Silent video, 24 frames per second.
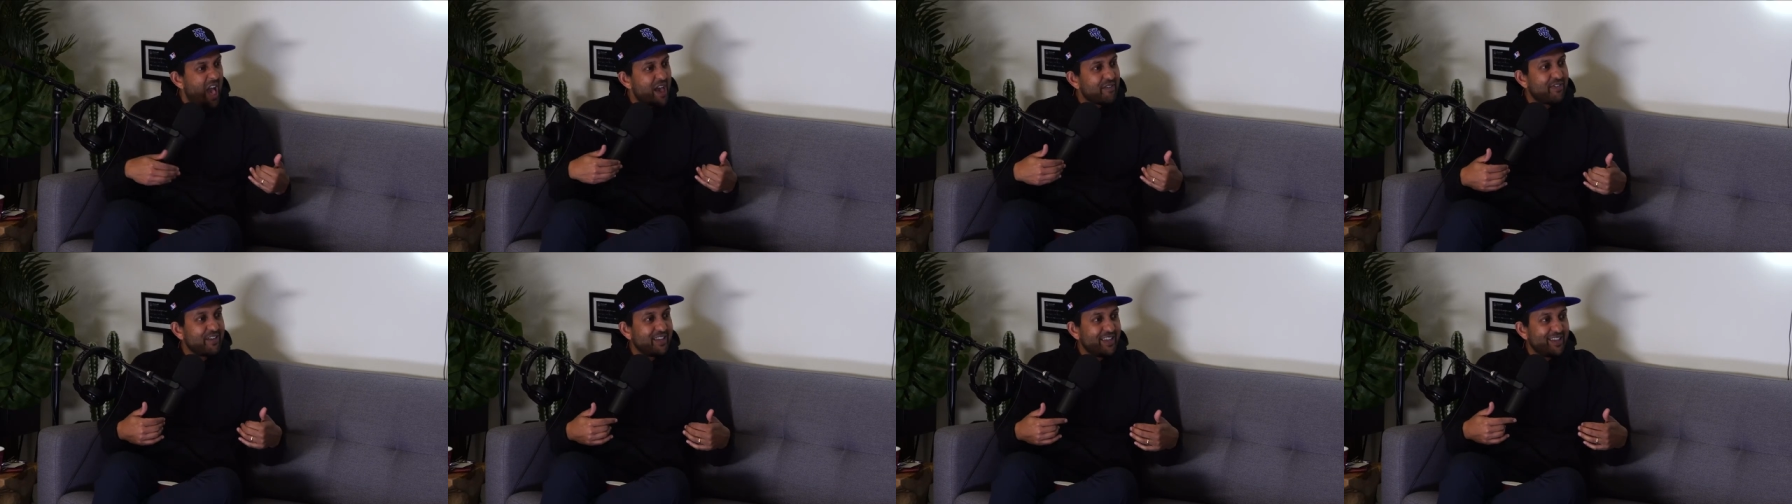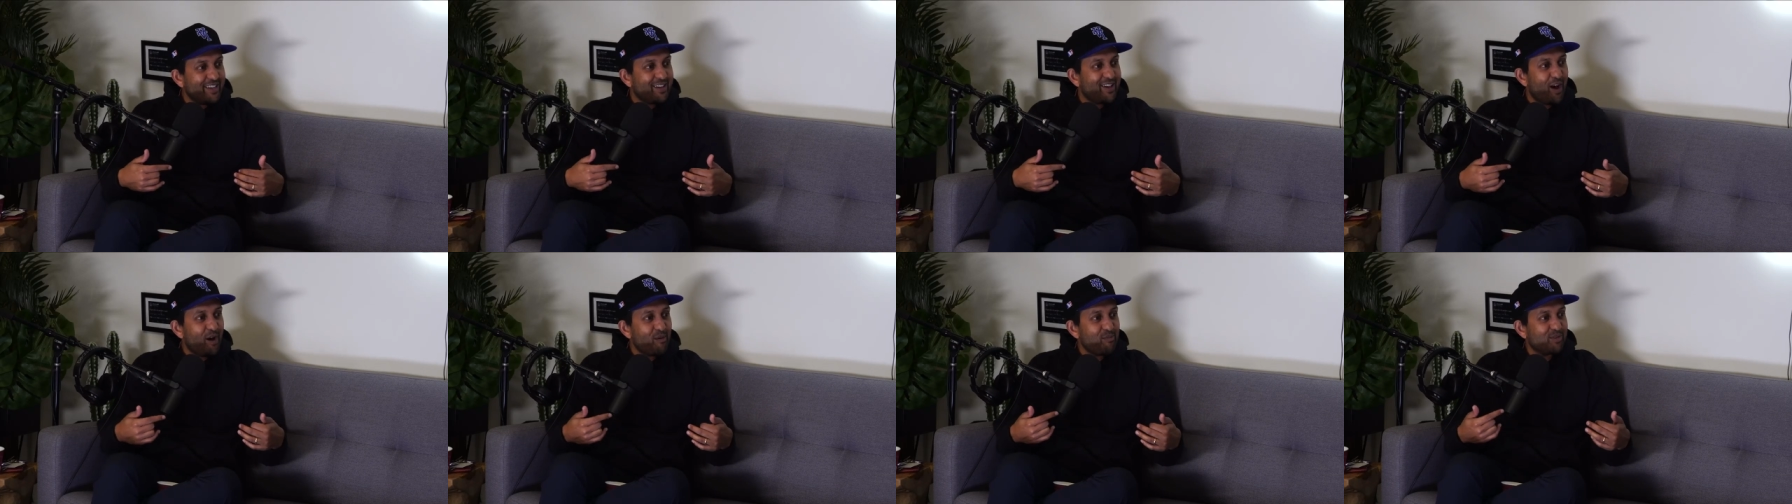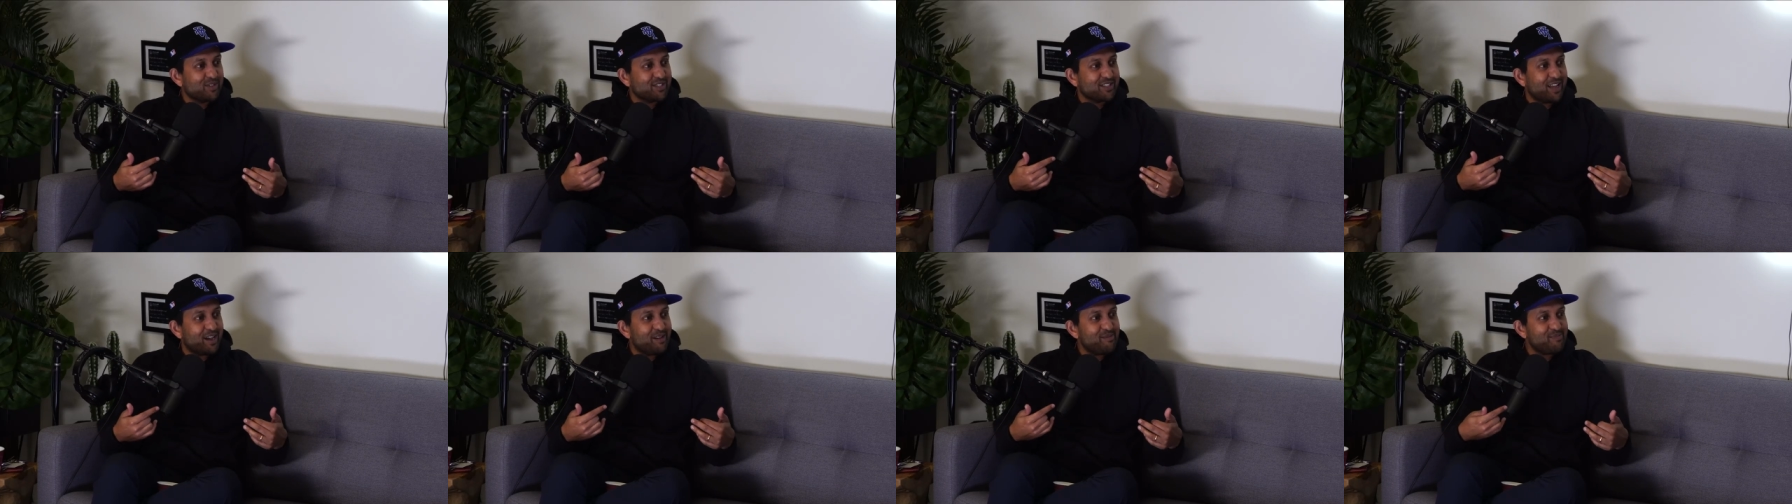have an
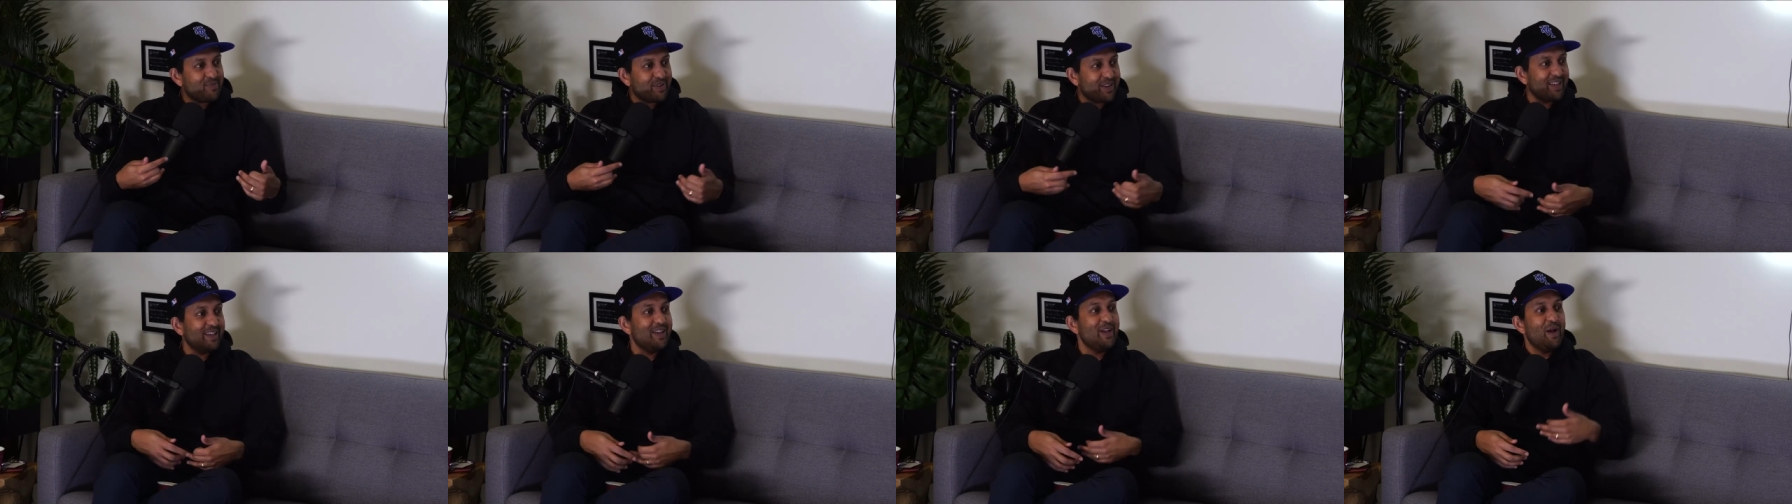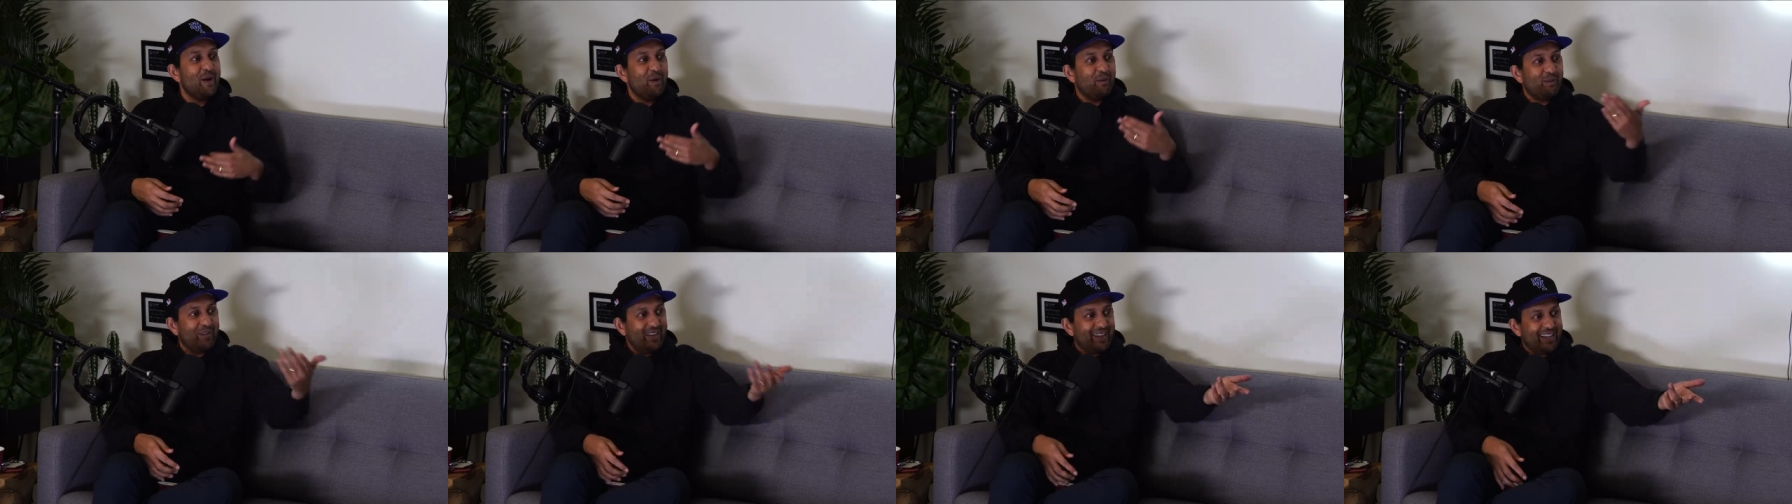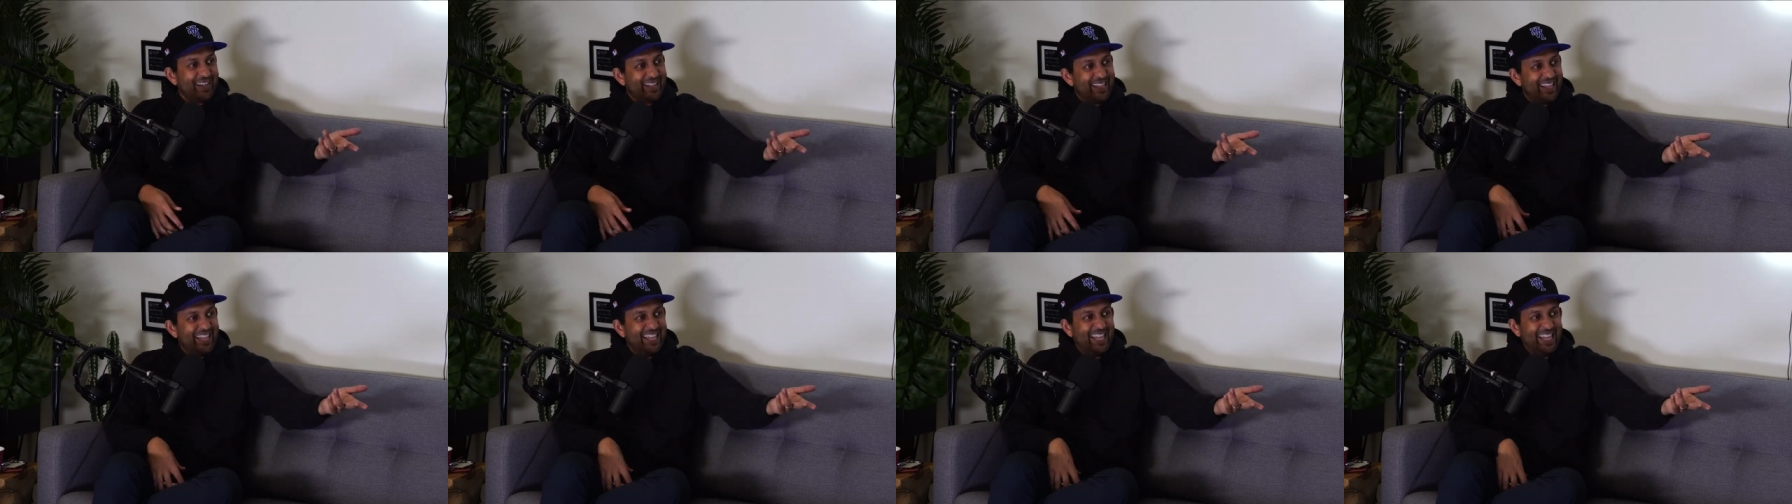e-commerce company. Like, I've been in